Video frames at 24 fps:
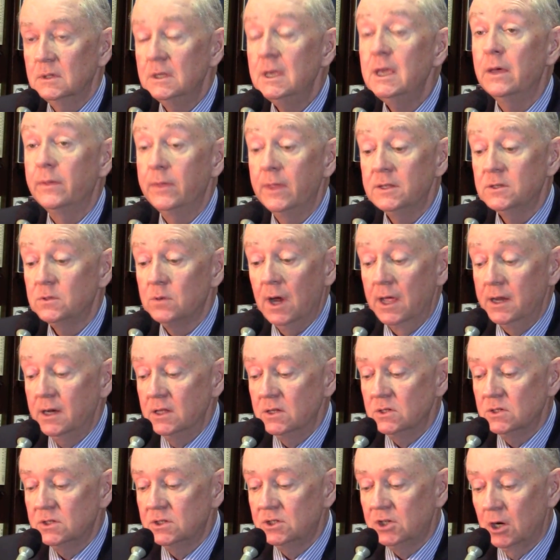Yeah, that's right.
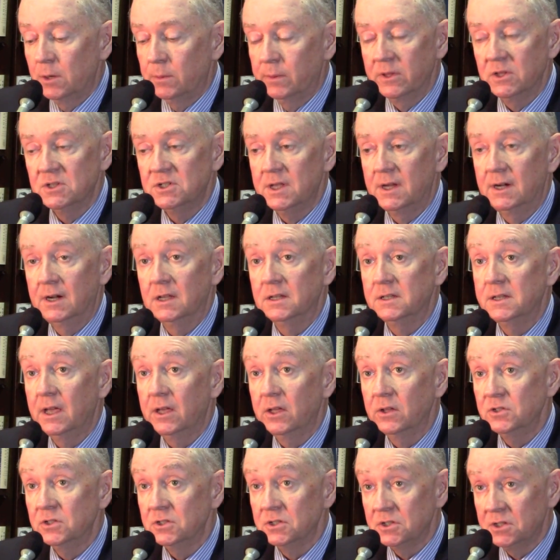He's chairman of the Senate
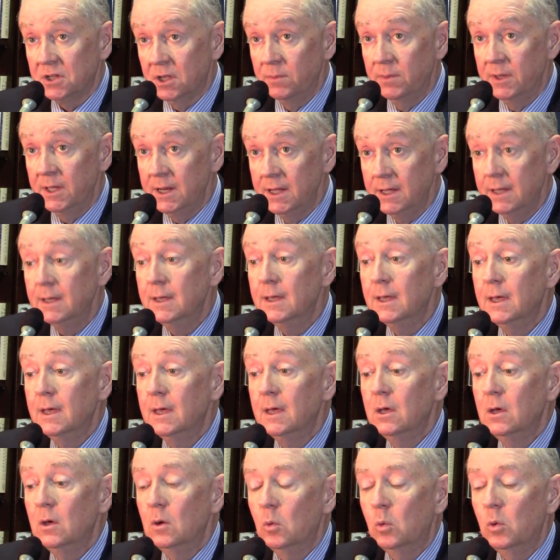Intelligence Committee,
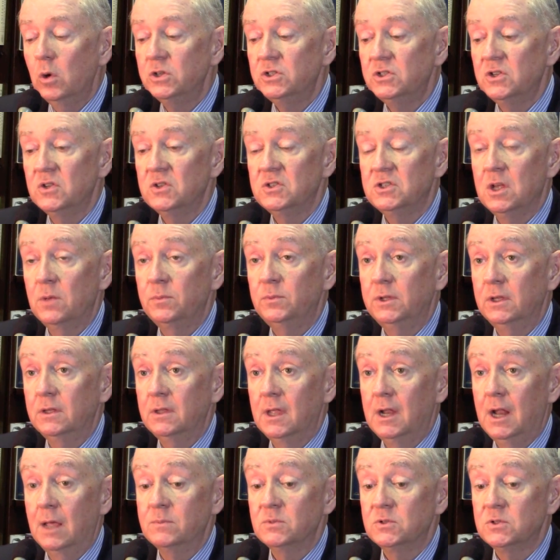which is something
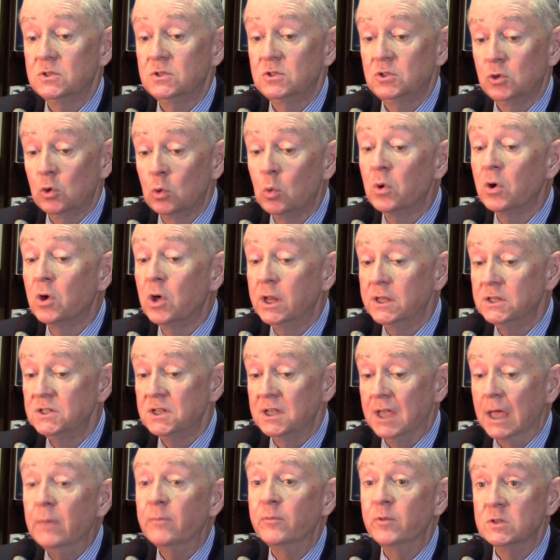that I'm sure we're going to
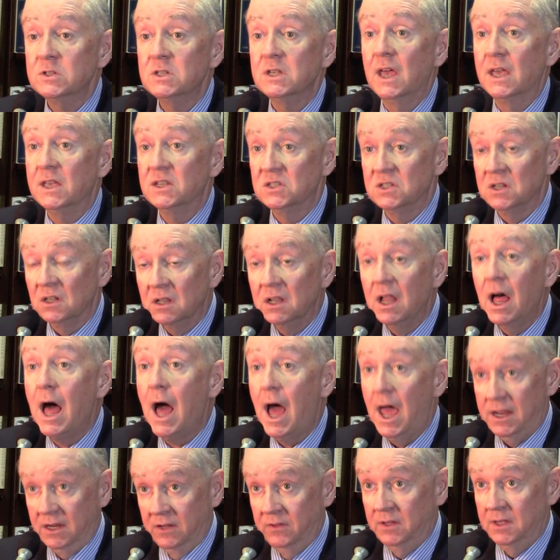see emphasized a
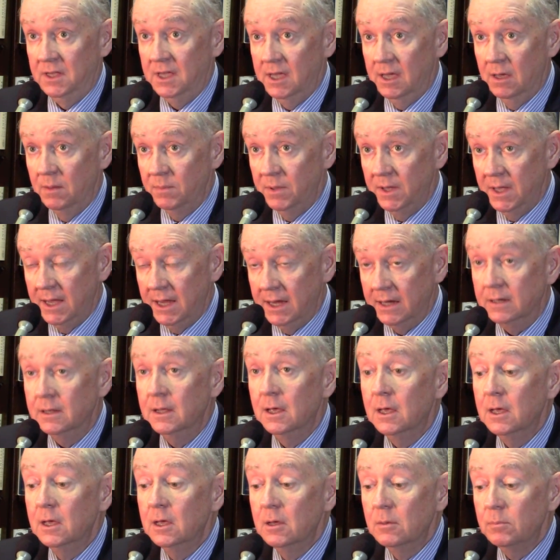lot in the campaign.
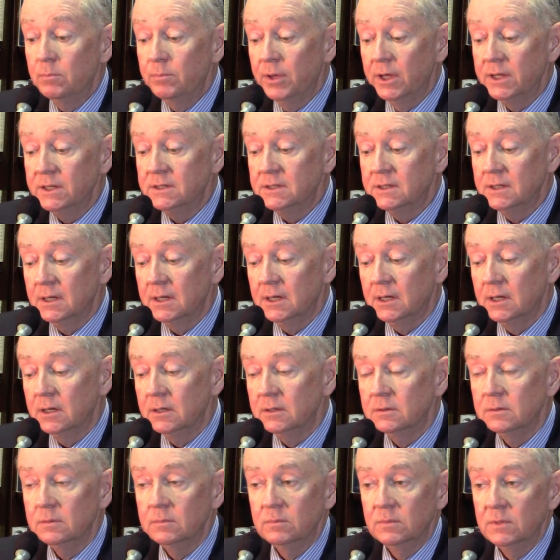But
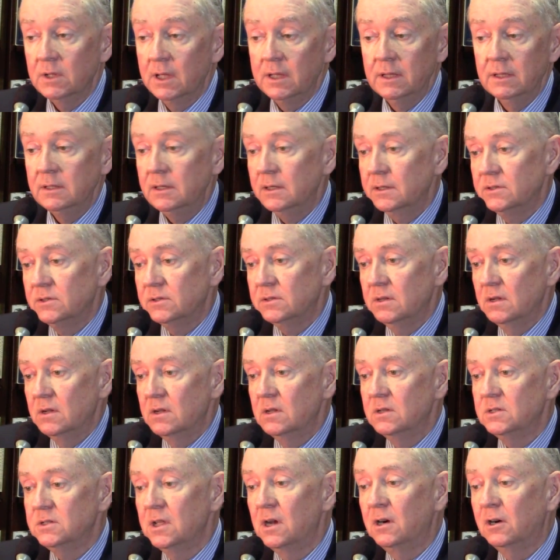
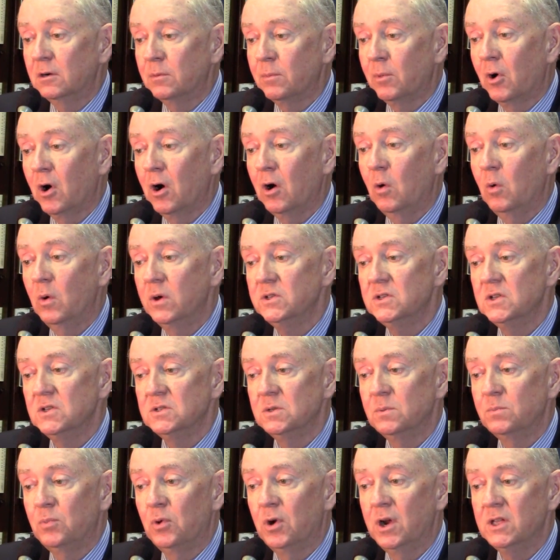Senator Burr always has
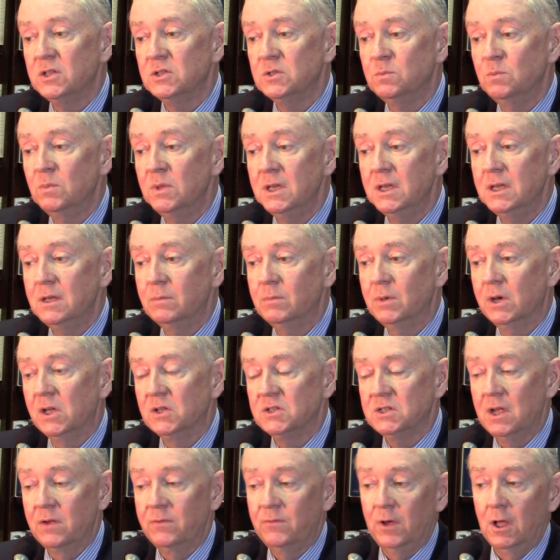impressed me
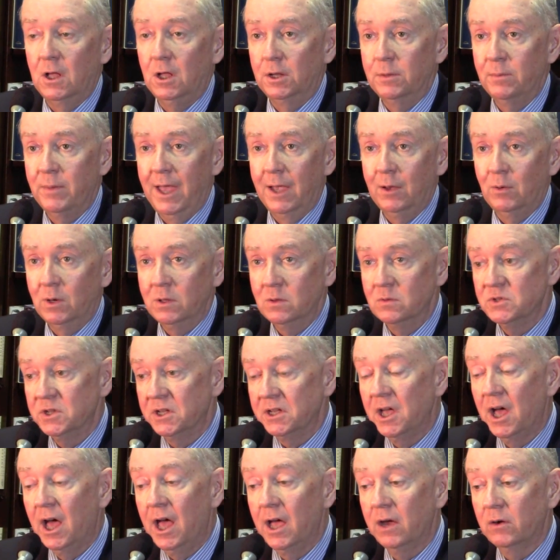because I followed him back when he was in
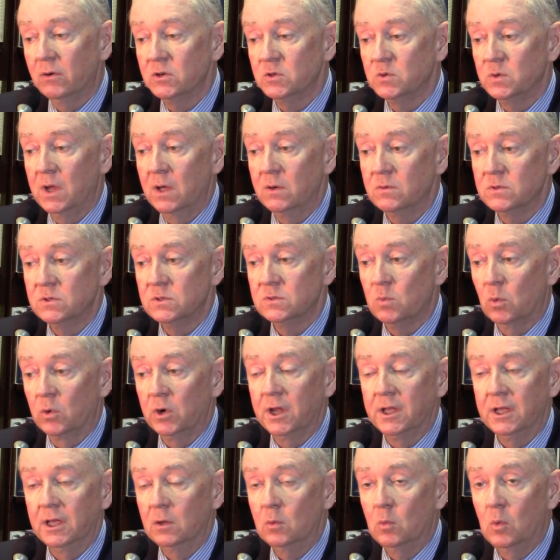Congress when I was
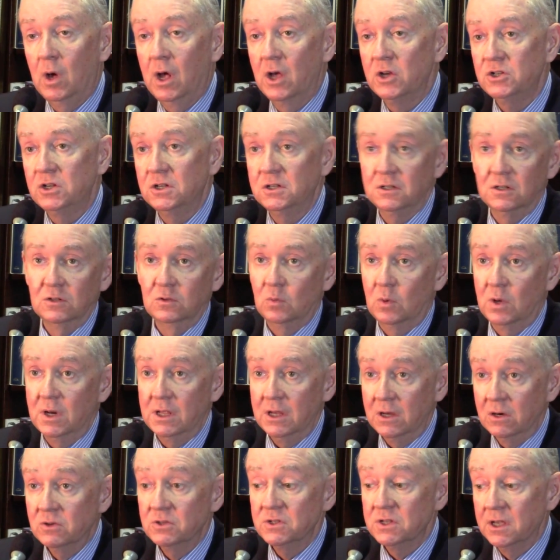working in Washington 20
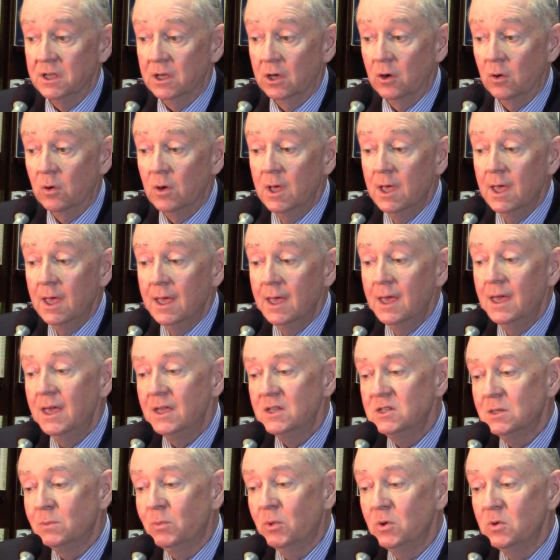years ago.
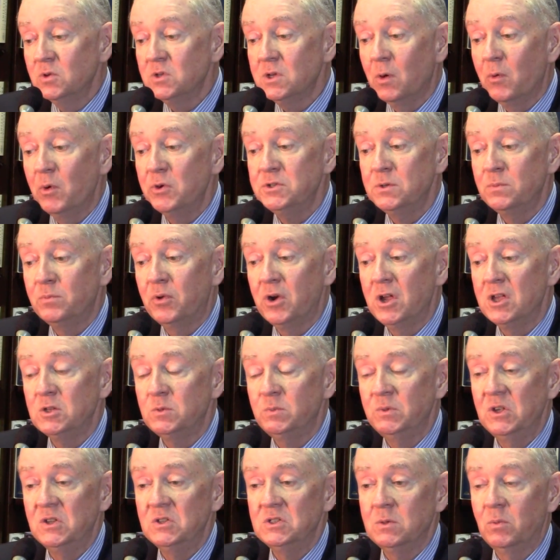He's someone who's always impressed
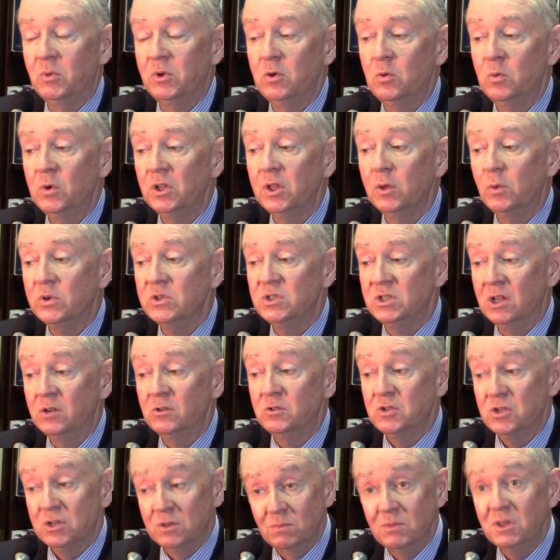me as someone who really wasn't
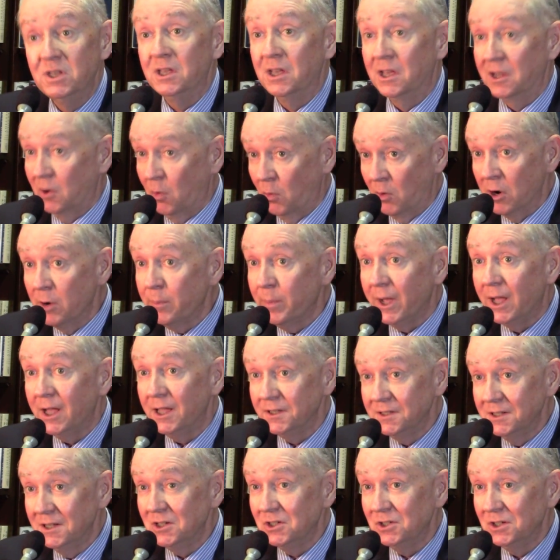interested in being a career
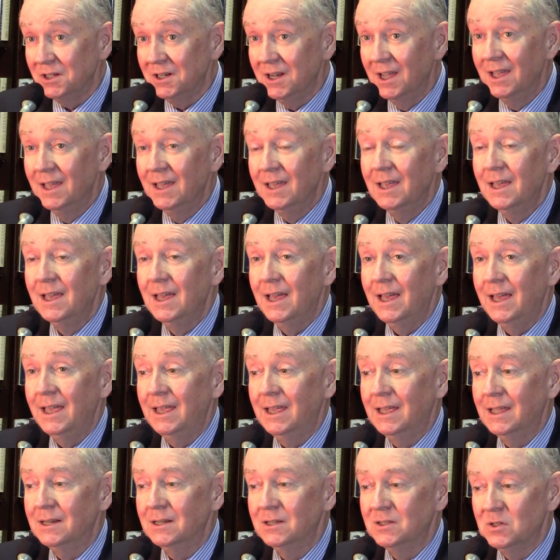politician.
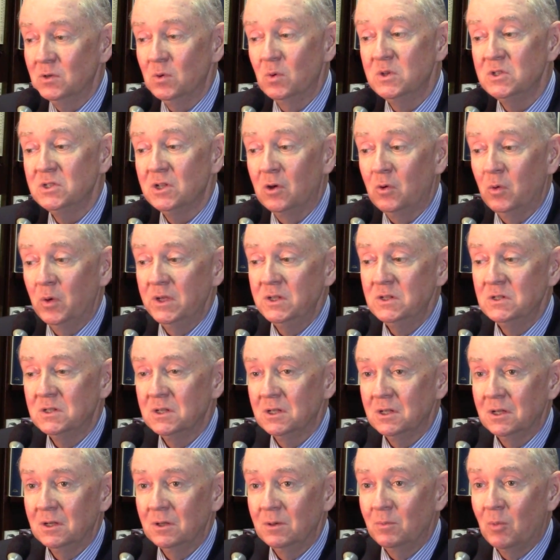And so he's always
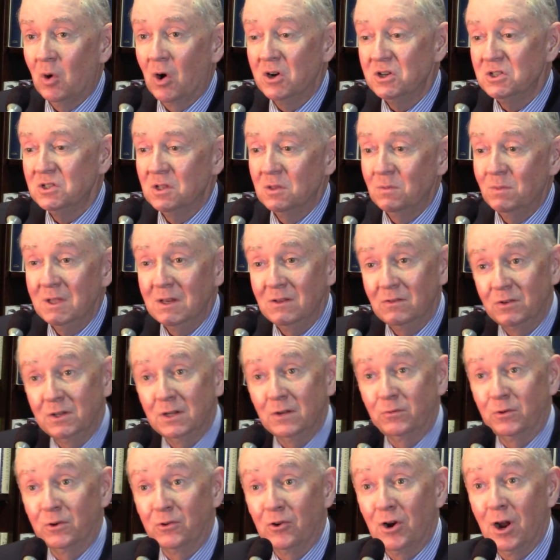marched to the beat of a
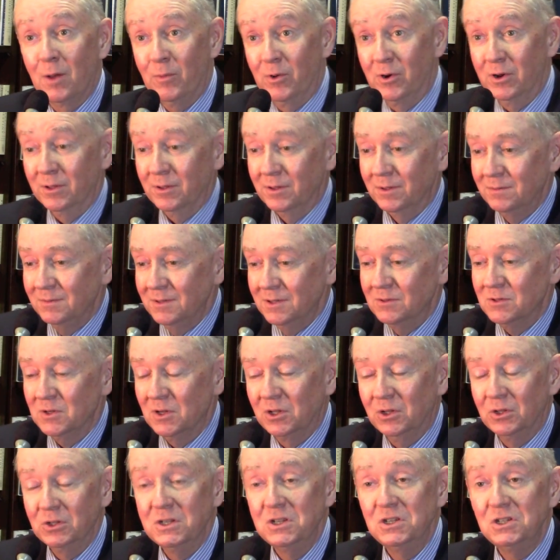different drummer, to use a
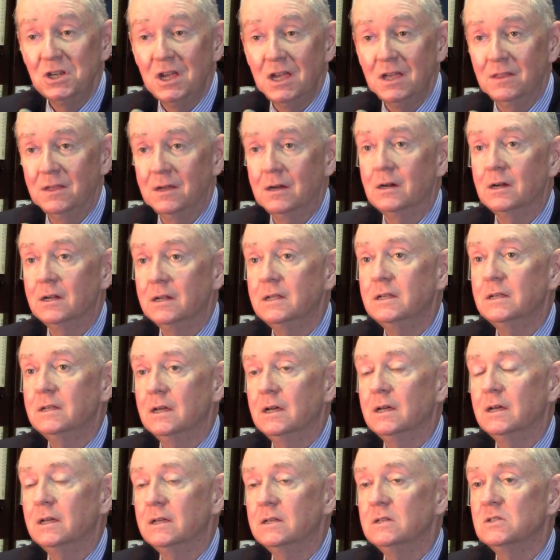cliche there. And
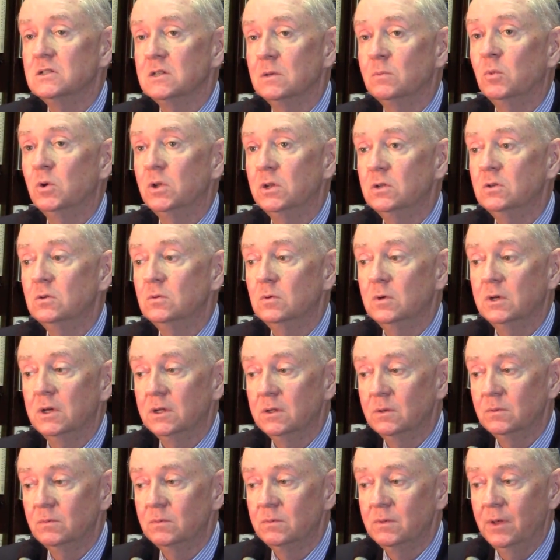he's someone
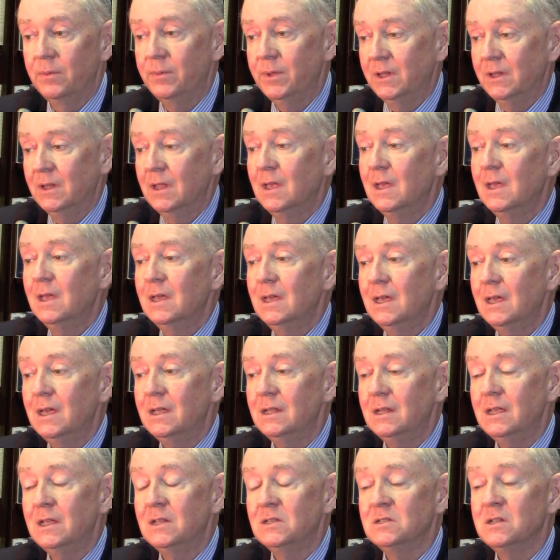who,
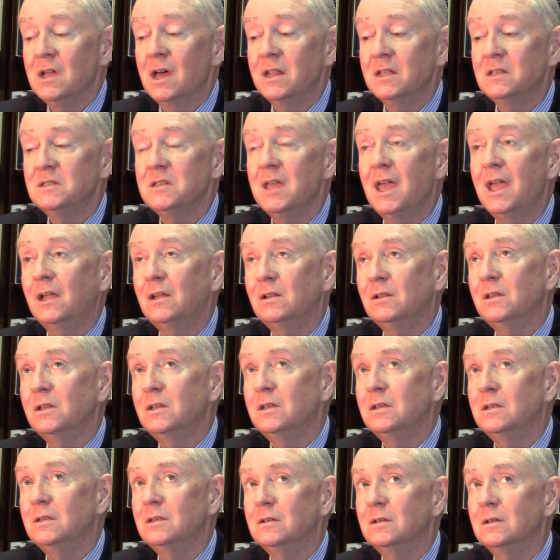it's not
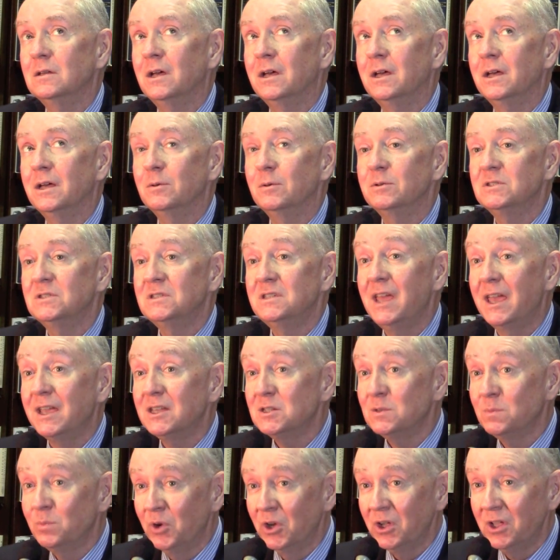exactly
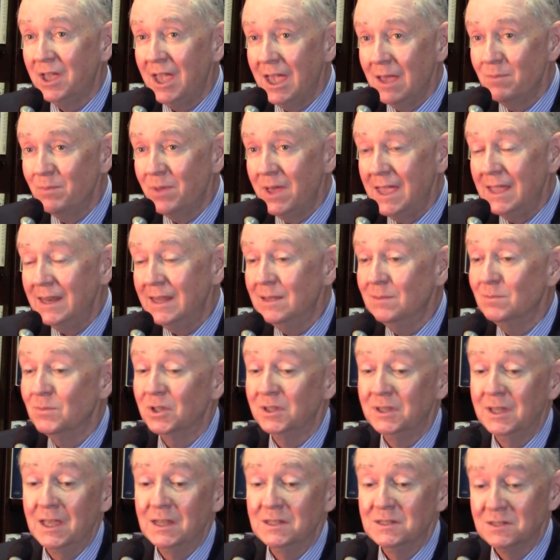textbook campaigning,
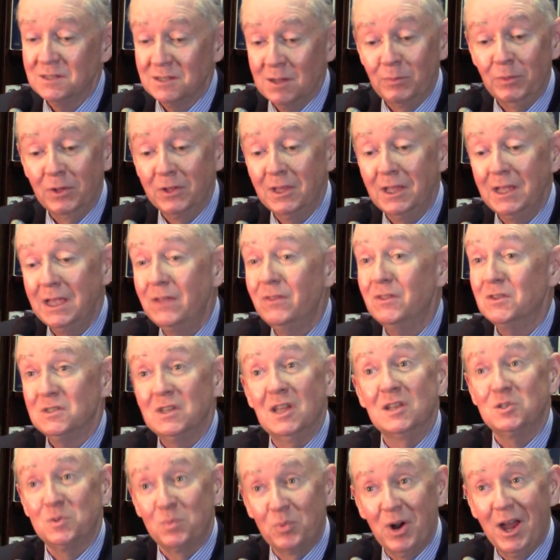but that's something, again, that's
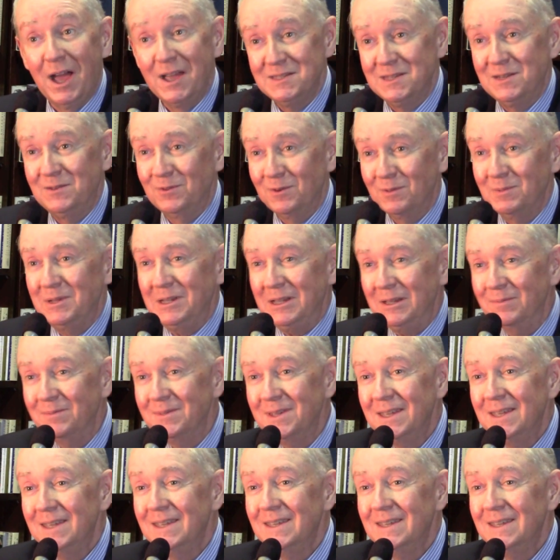not surprising from him.